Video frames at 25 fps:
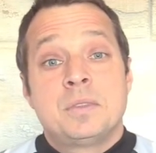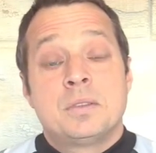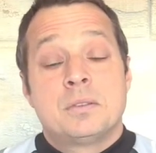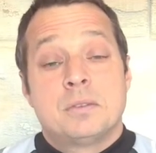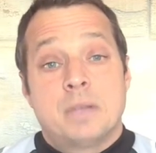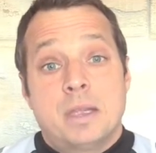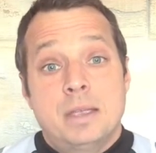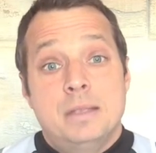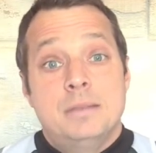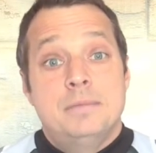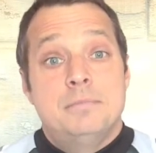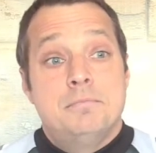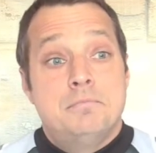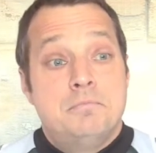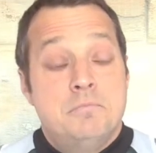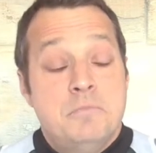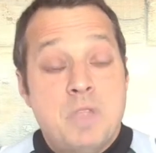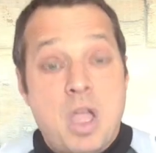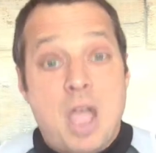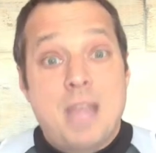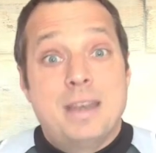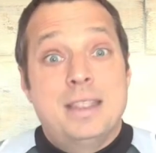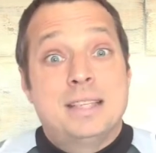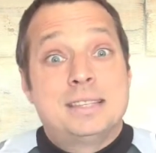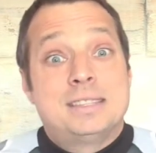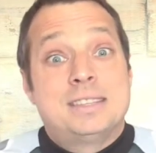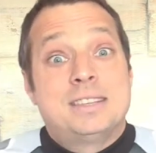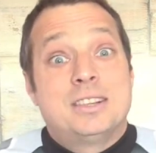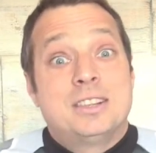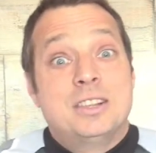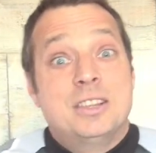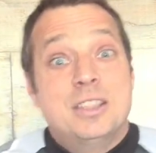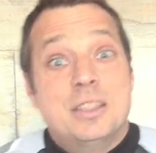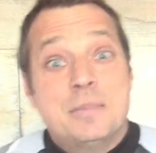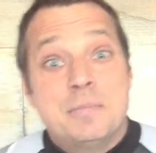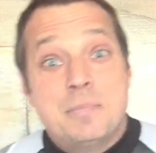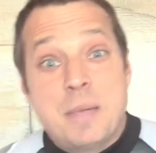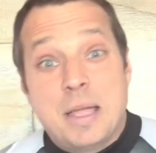Right? Not
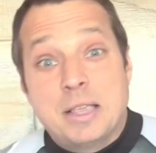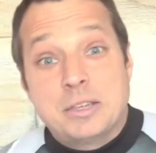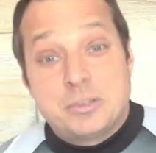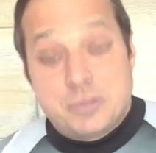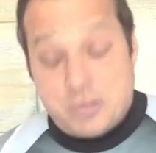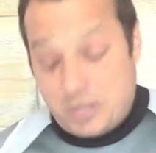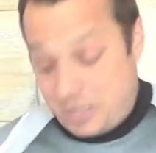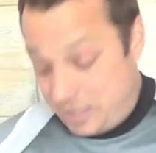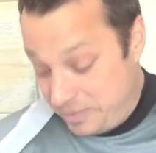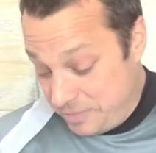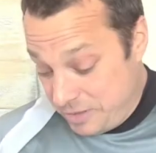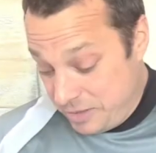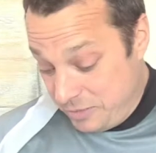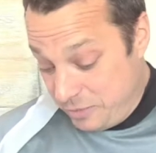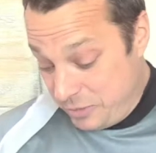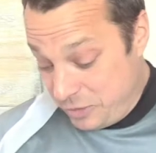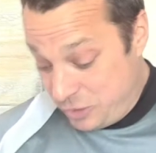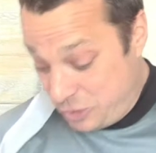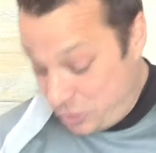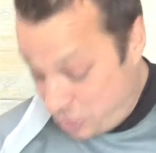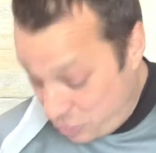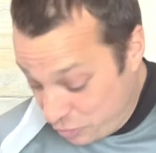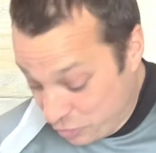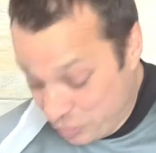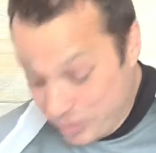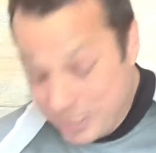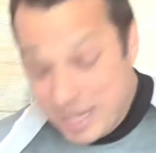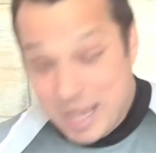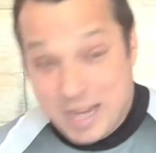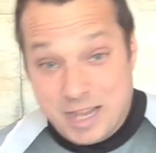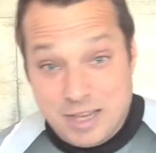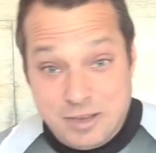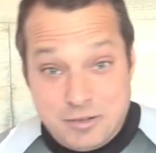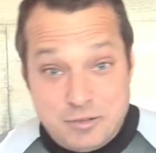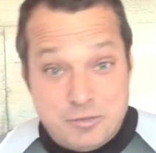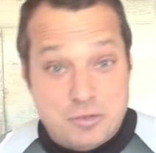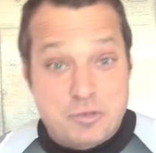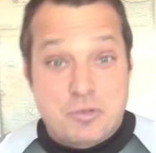necessarily the best dress. I mean, with shoes
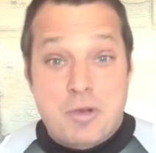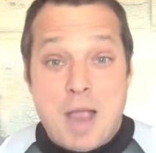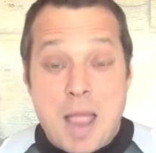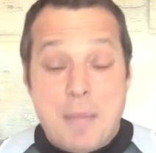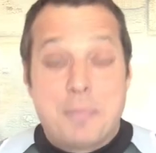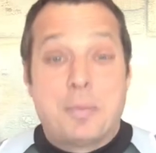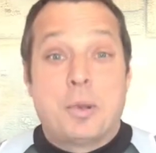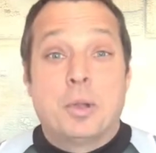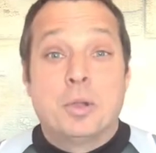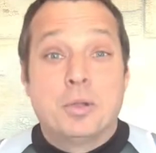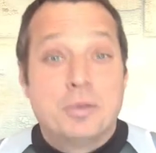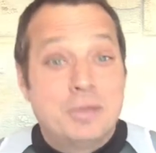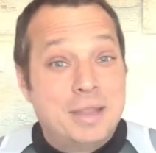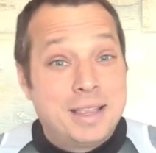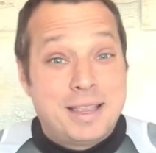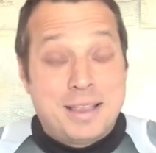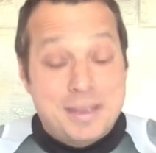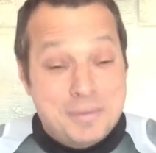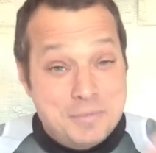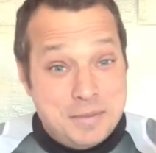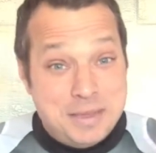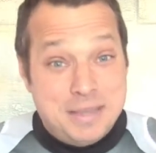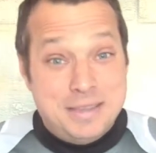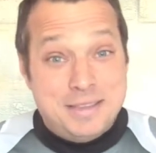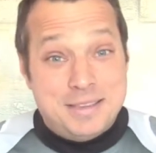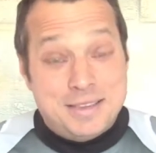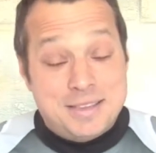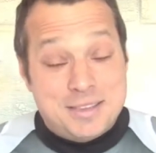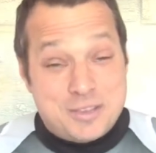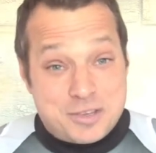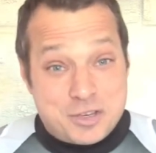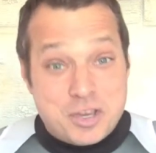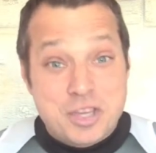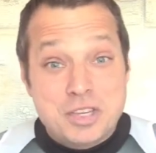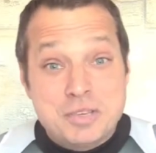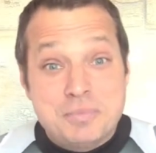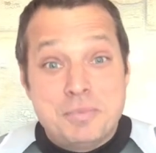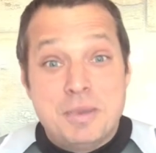getting crap all over. Like, I mean,
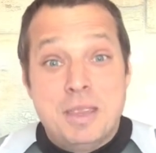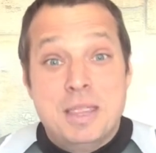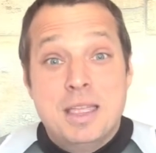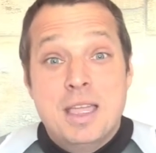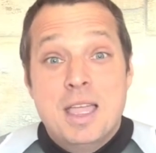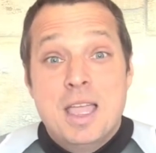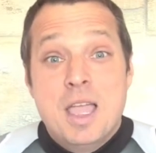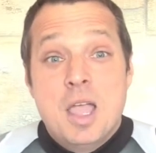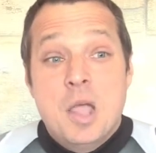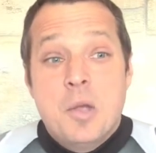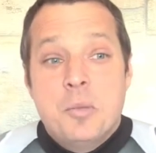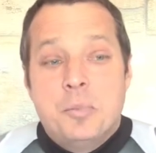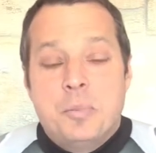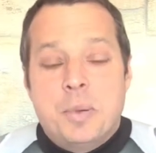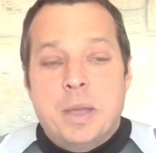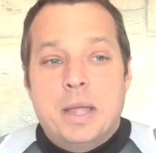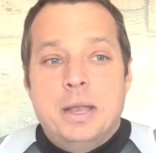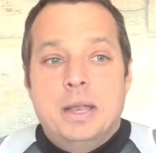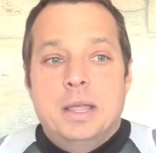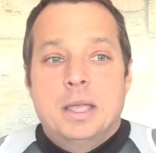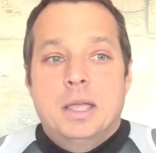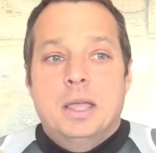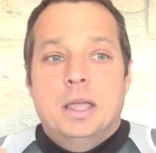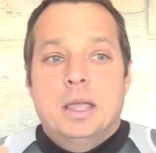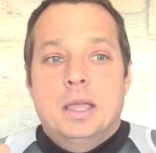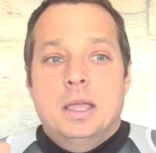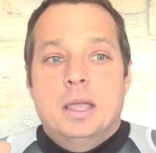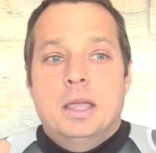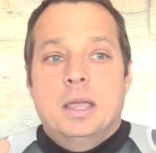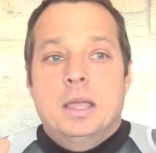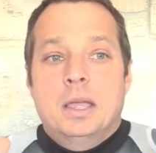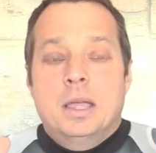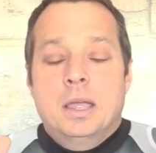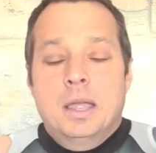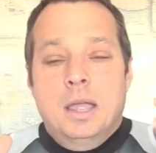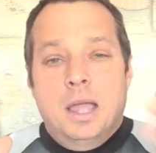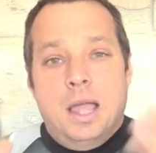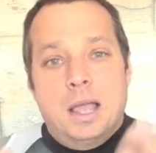trust me. But
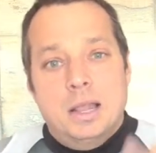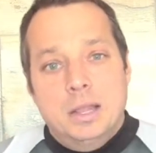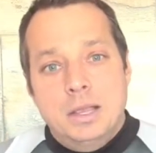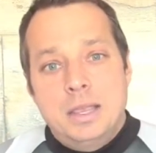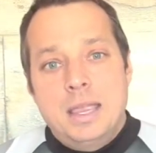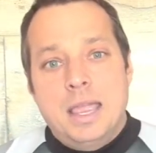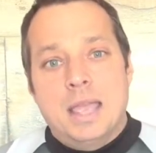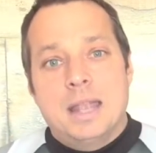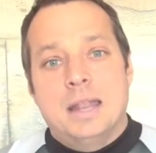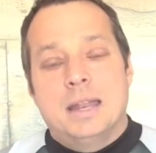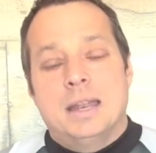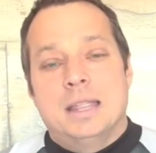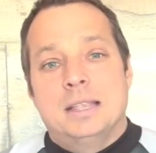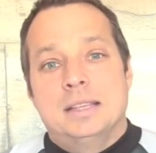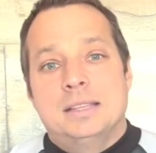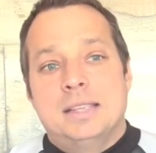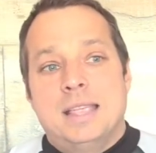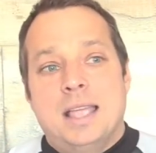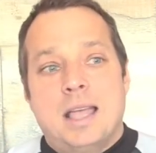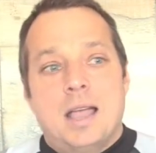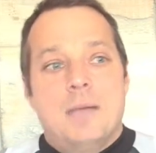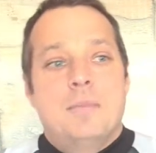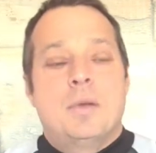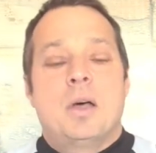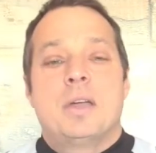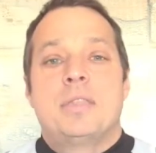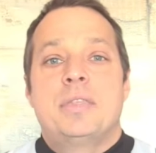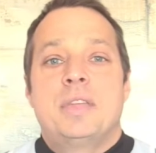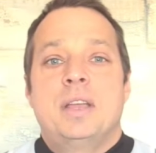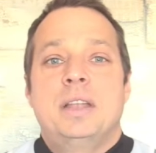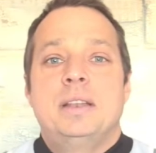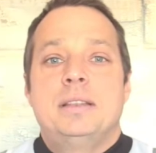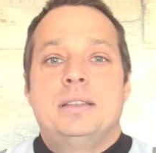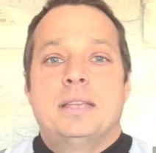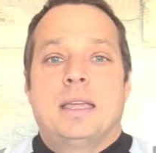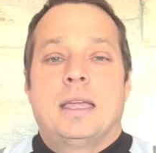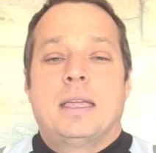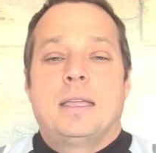I look at it and I say, I'm
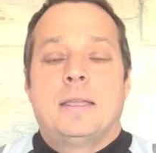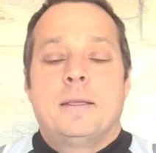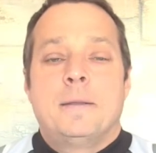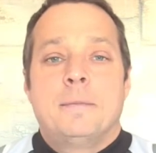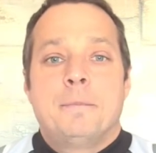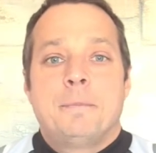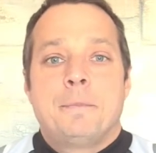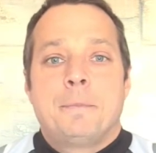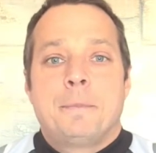authentic.